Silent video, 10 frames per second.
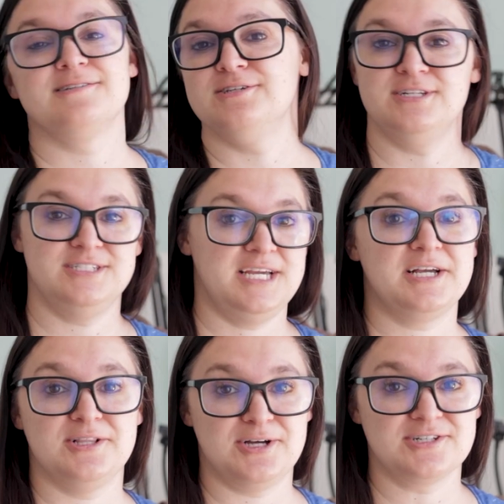going to
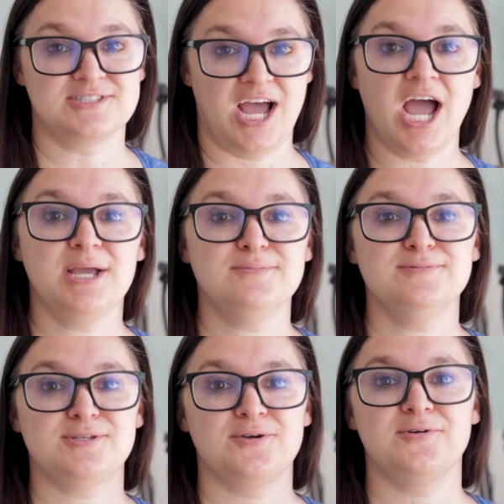take a long
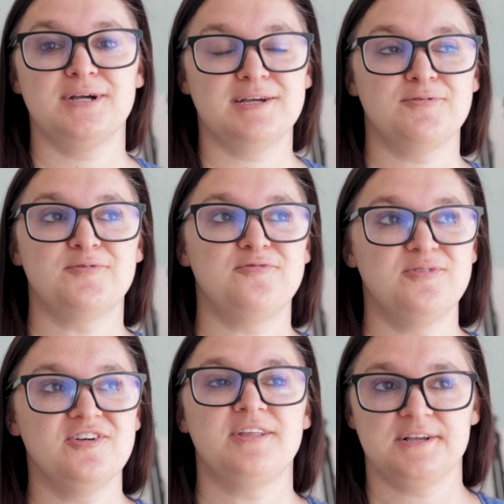time, so it will
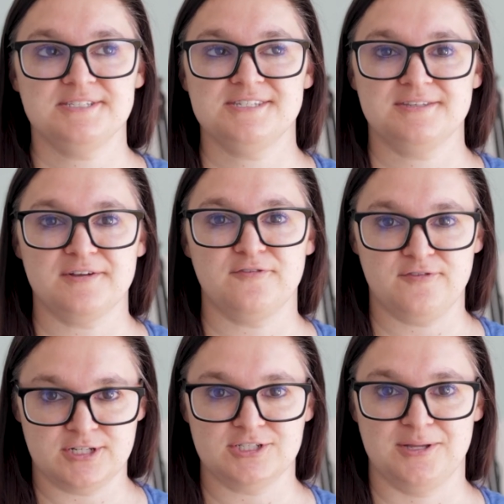feel nice to like
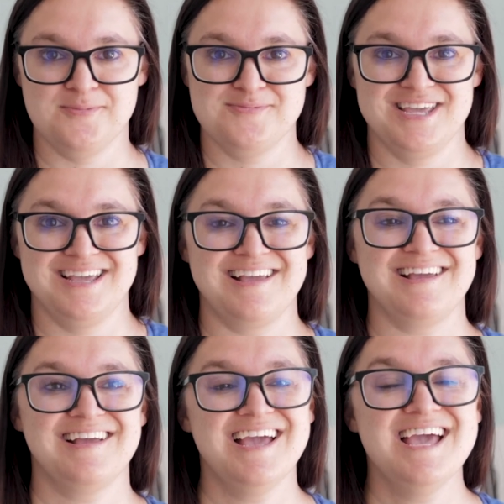finish
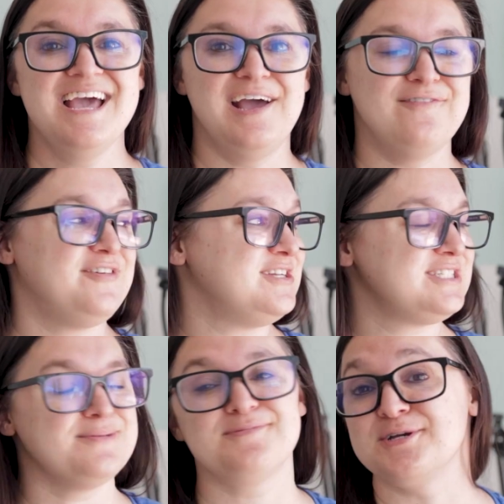something and
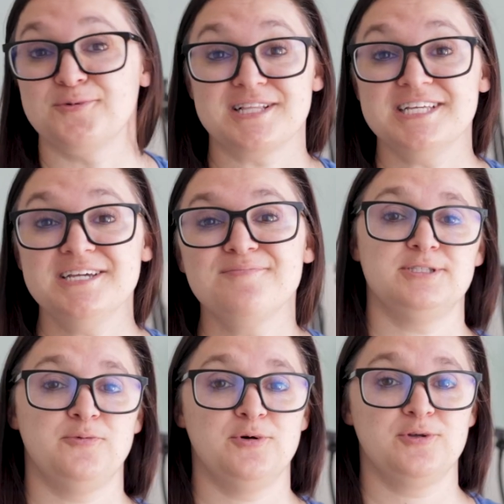finish something quickly.
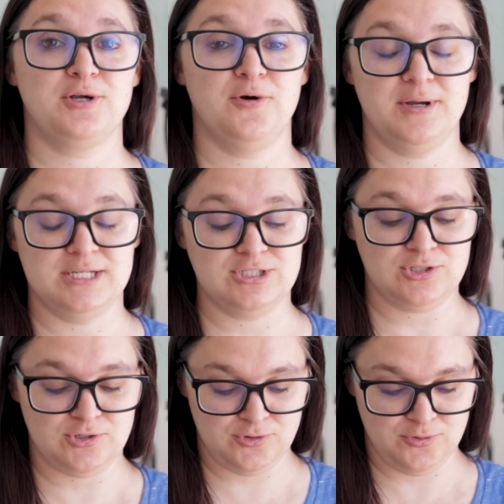So we'll go
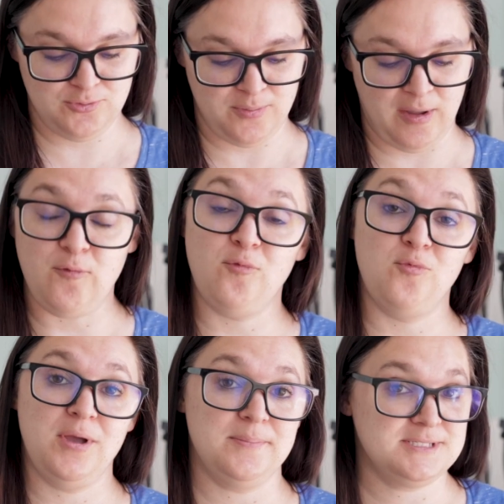into my
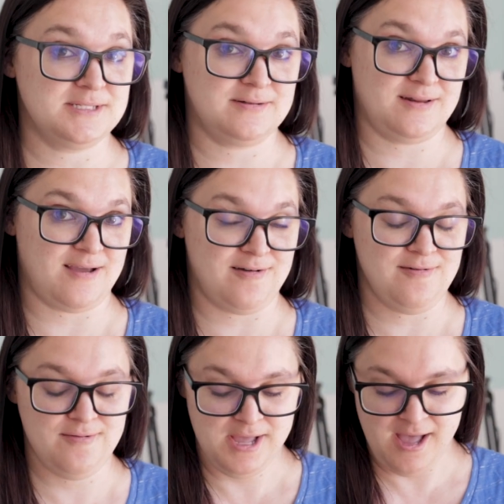whips
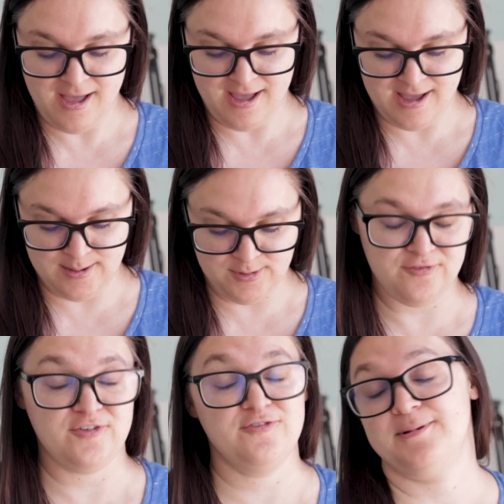now.
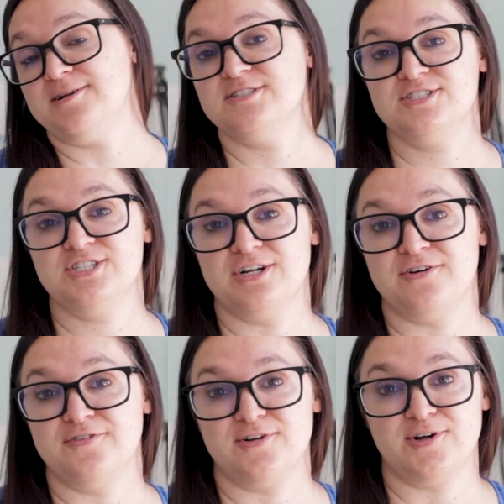If you've been on this
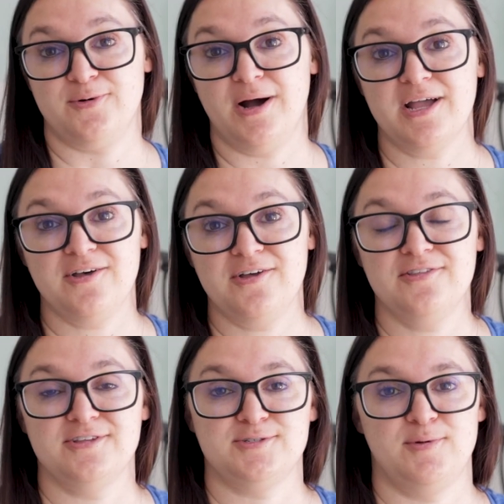channel for a
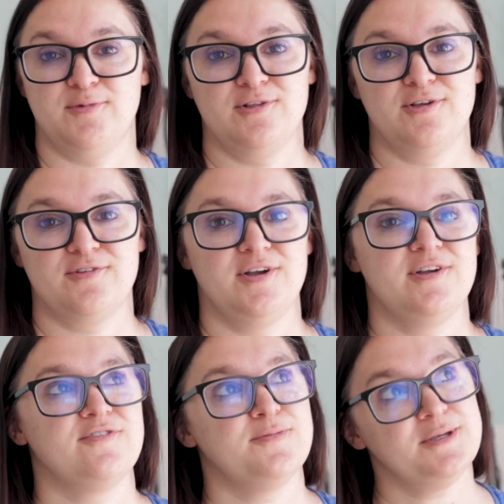while, this one will look
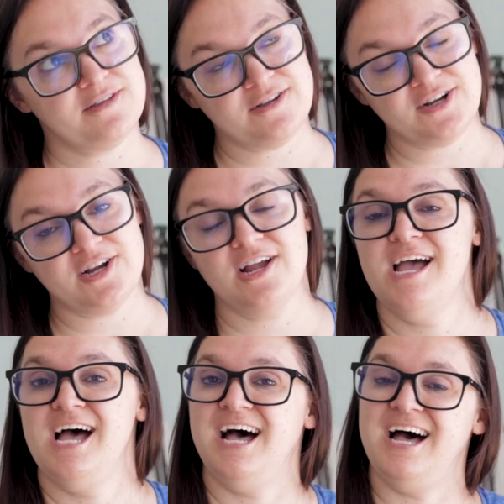very familiar.
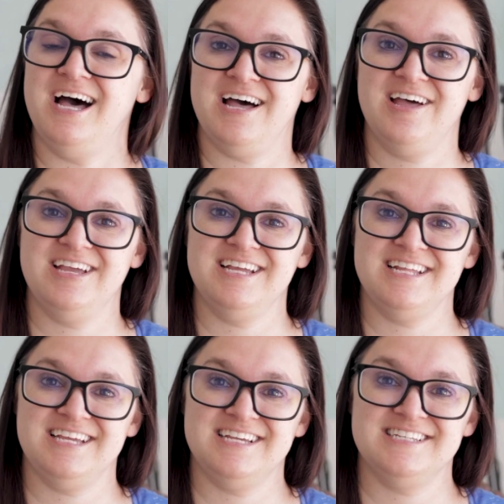
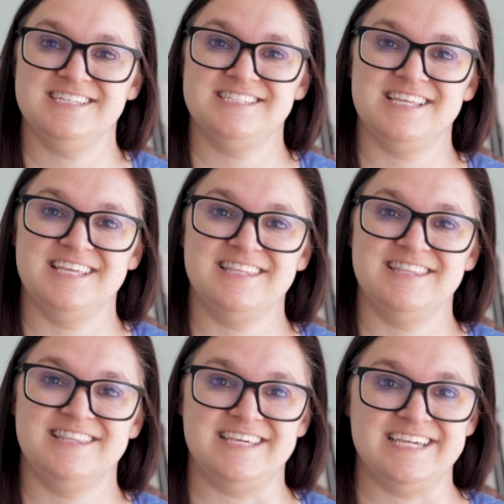It is
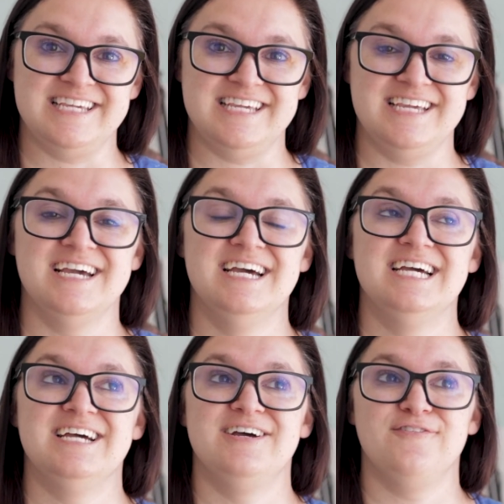the
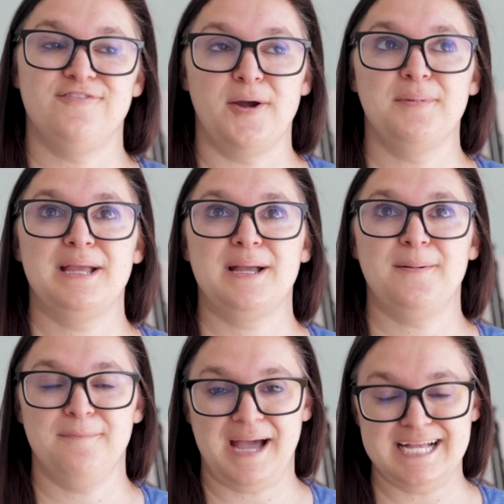
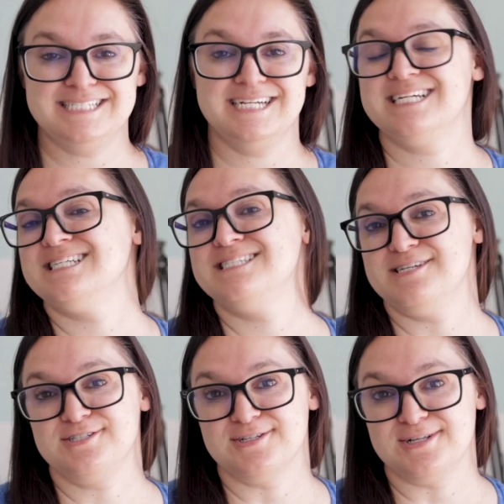Farming Magic
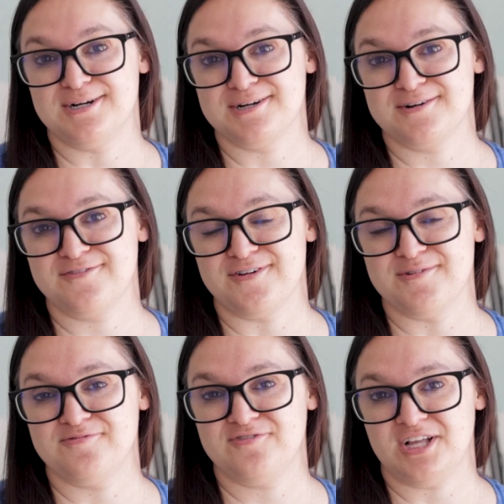Stitch Along
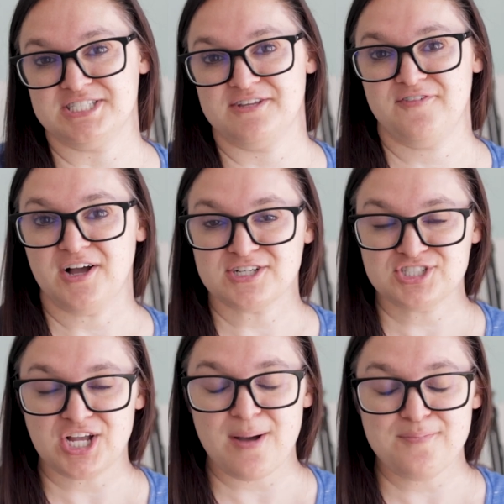from Flossie Fox
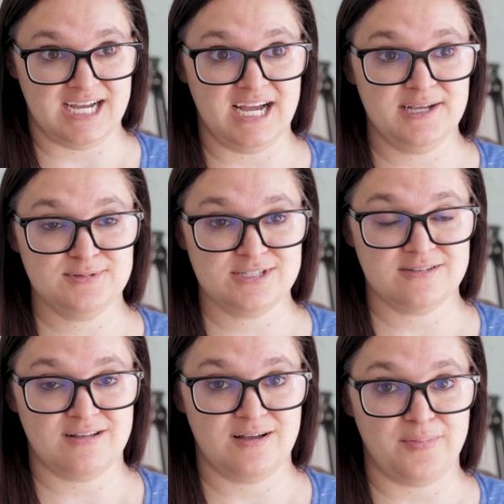Shop. I am
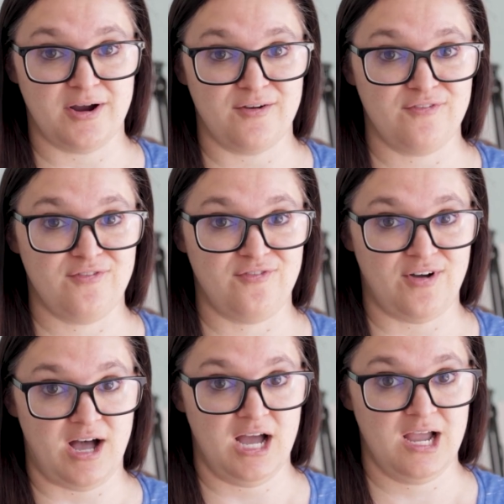still on part
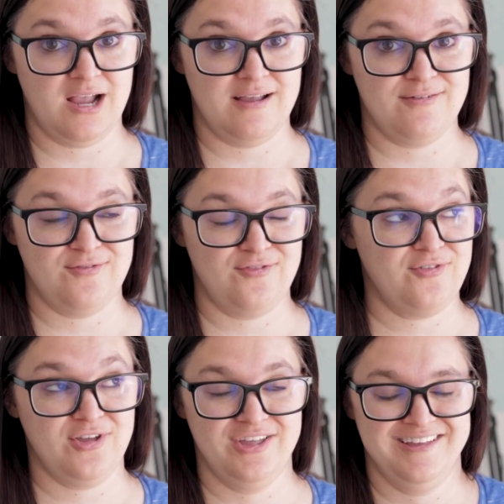
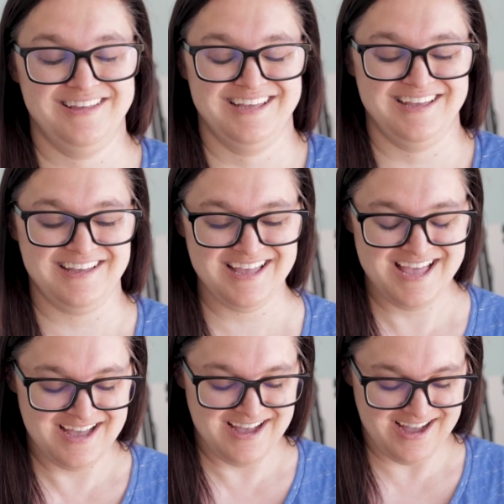5.
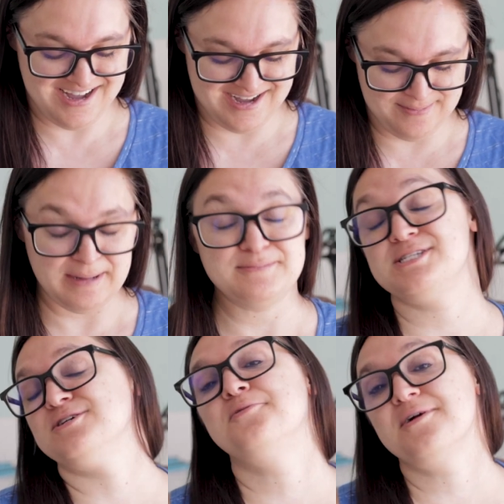I'm
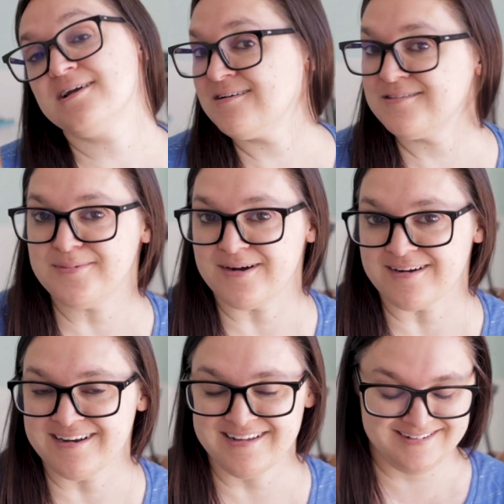still working on the
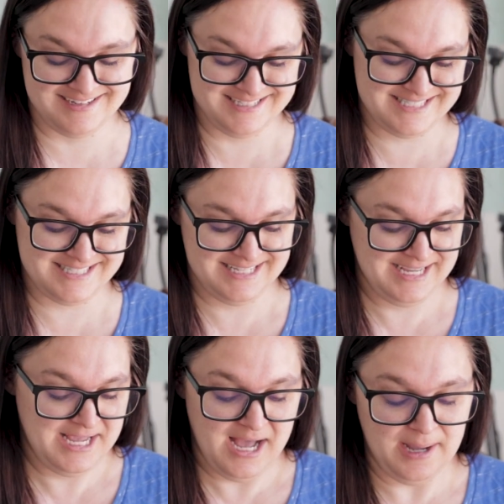barn.
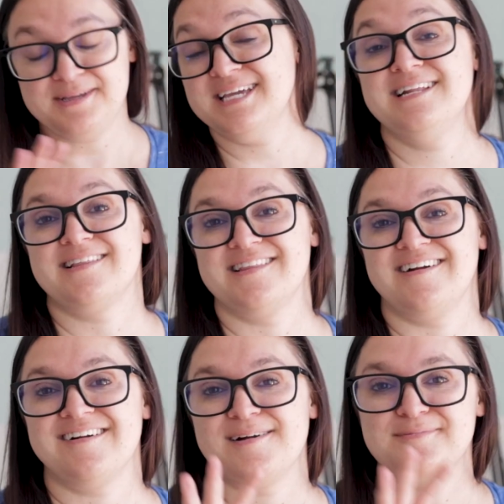I'm getting
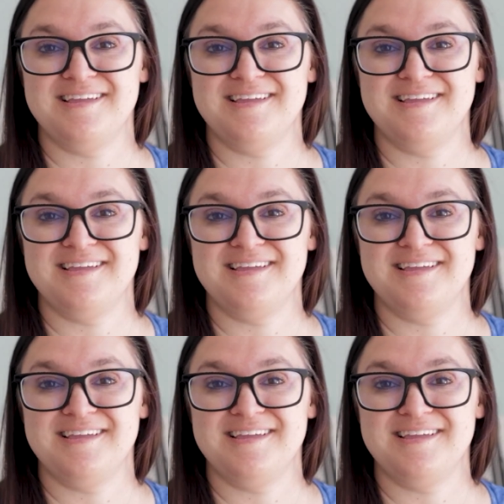there.